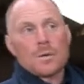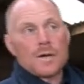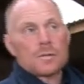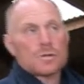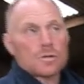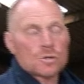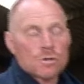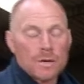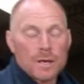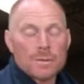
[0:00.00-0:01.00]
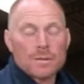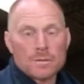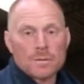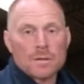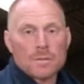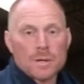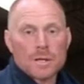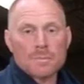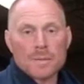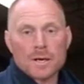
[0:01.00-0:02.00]
We introduce creep
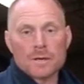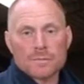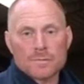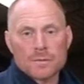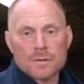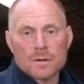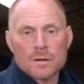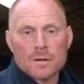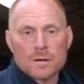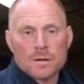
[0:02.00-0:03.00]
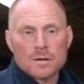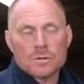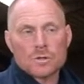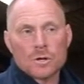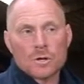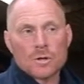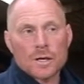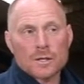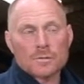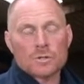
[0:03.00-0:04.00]
about the middle of
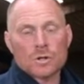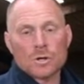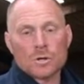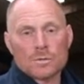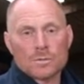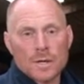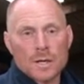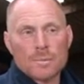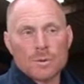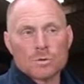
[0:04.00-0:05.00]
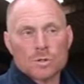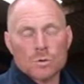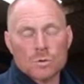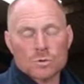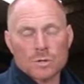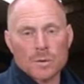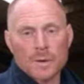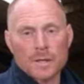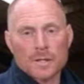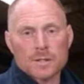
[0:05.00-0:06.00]
June, end of June, and the bulls also
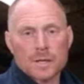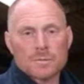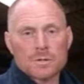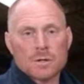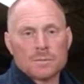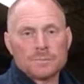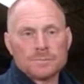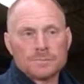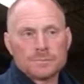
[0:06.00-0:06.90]
go in at the same time.